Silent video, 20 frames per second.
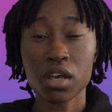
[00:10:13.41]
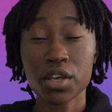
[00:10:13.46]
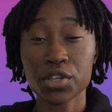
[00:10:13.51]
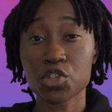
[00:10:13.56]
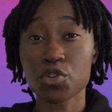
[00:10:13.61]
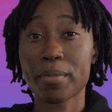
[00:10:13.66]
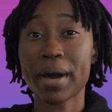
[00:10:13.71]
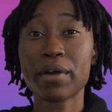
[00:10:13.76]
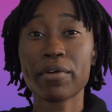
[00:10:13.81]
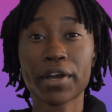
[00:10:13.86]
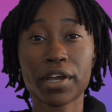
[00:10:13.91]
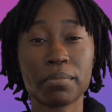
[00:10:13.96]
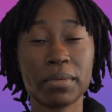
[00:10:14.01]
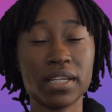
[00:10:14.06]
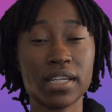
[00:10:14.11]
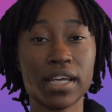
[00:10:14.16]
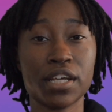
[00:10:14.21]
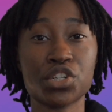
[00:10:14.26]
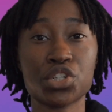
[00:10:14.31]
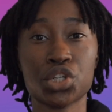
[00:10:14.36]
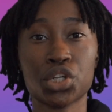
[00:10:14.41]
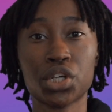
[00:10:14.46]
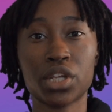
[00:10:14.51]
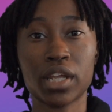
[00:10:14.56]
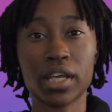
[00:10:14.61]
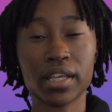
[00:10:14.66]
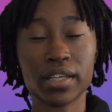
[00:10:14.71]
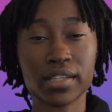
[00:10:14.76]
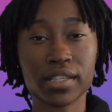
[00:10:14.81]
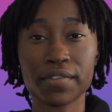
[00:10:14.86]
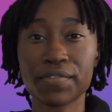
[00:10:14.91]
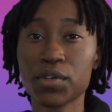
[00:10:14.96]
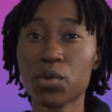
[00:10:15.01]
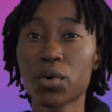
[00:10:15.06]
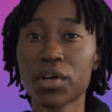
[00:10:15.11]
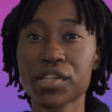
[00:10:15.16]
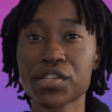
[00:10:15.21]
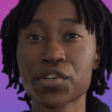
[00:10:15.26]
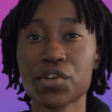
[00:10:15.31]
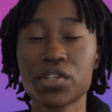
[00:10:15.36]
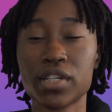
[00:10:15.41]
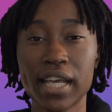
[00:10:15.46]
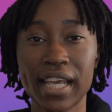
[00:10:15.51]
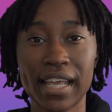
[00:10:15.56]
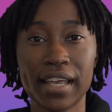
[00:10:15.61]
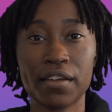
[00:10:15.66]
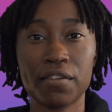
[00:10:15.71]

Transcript: So my recommendation is, if you want to start taking